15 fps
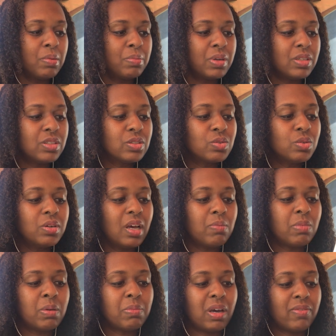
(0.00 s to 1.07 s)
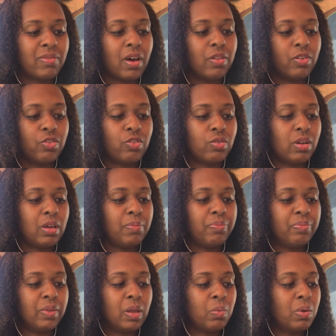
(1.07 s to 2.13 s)
But the school had been my father's dream,
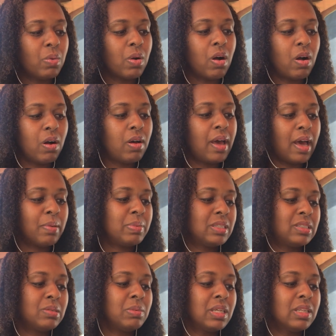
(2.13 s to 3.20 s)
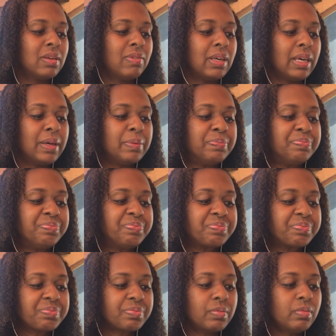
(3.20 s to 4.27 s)
and we were all happy to be living it.
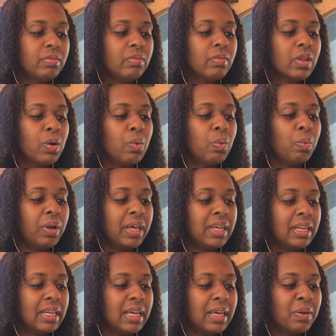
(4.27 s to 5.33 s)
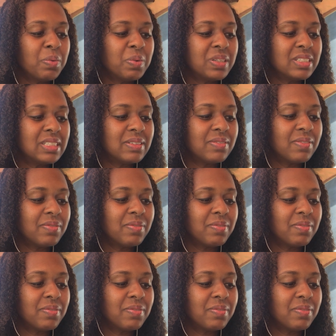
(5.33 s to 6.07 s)
When it was